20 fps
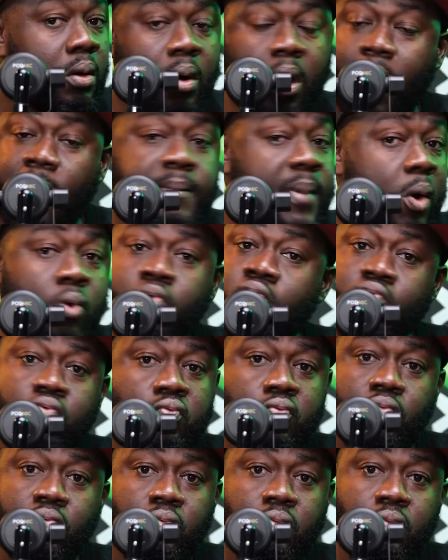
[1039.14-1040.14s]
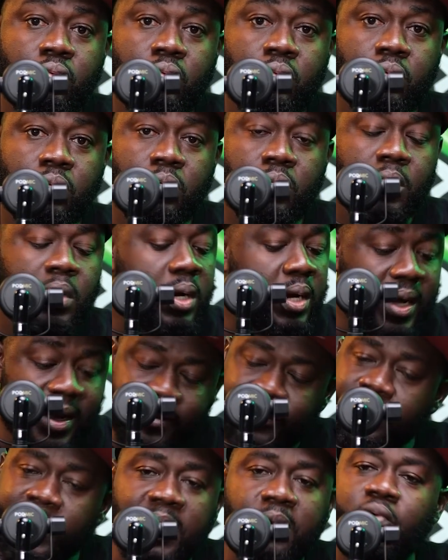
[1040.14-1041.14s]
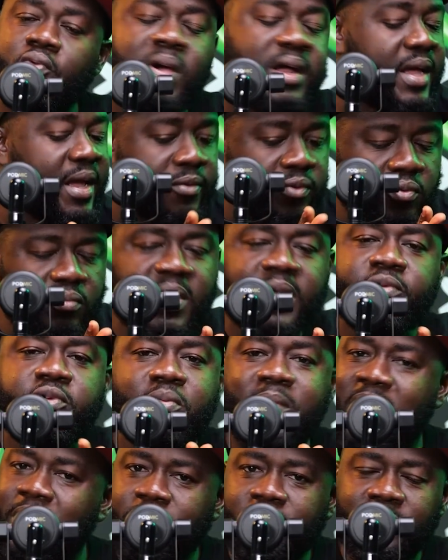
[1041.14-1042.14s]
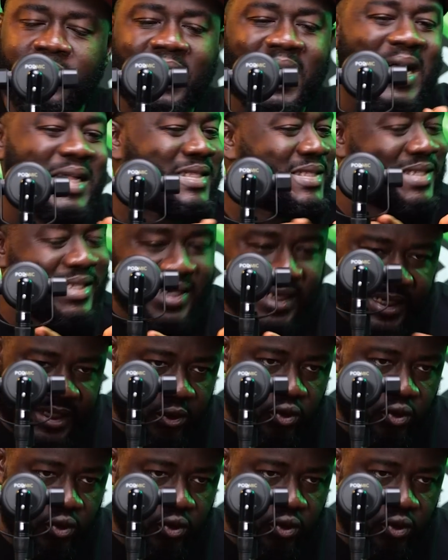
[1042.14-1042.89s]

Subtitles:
Omo adwuma no atene ni